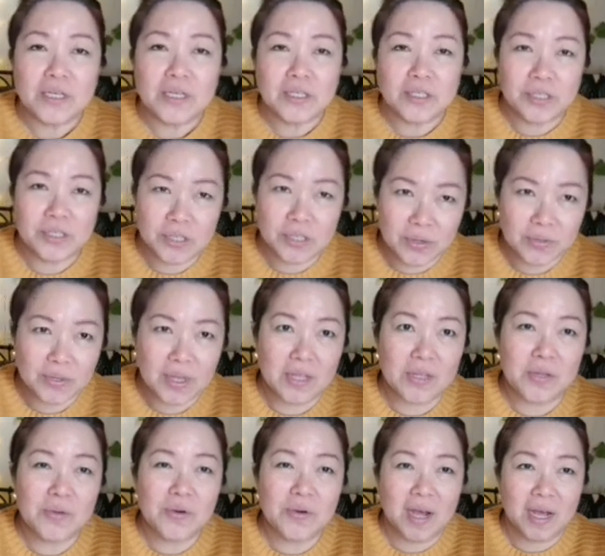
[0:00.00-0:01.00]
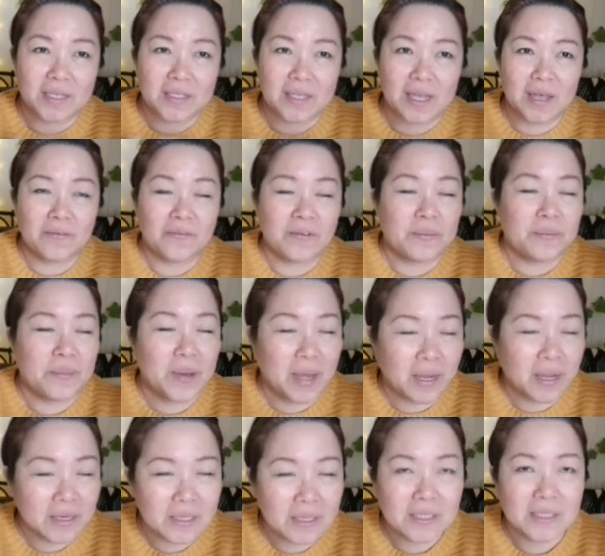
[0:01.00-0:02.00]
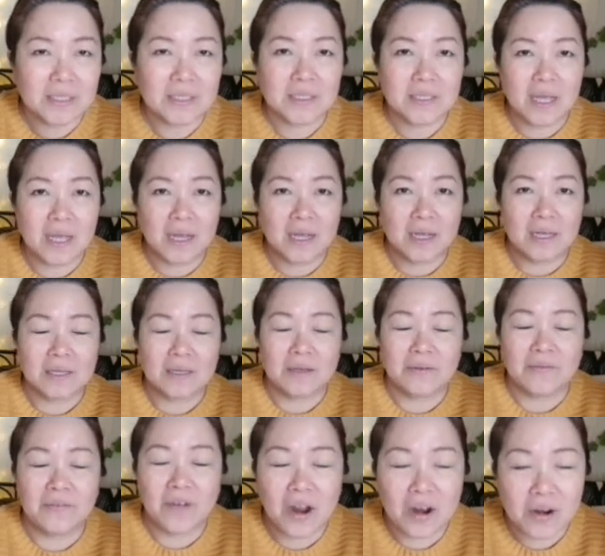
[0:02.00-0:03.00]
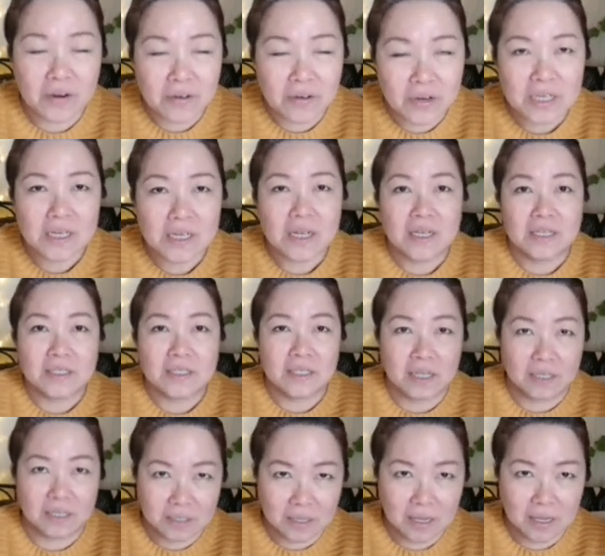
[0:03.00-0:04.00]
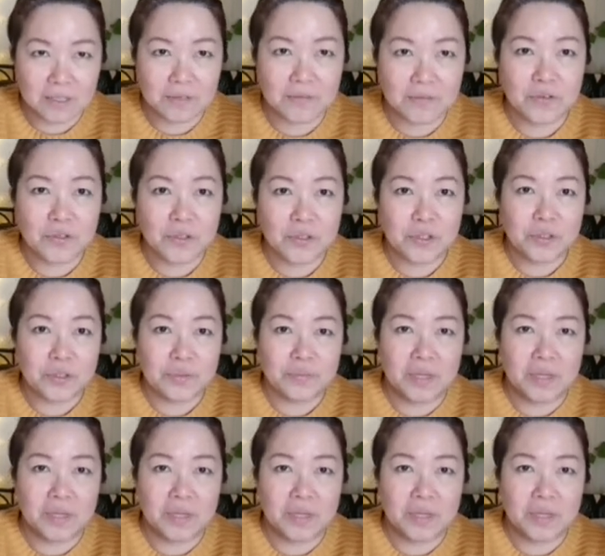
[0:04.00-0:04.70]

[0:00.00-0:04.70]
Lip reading: so that you guys have a better insight and a very successful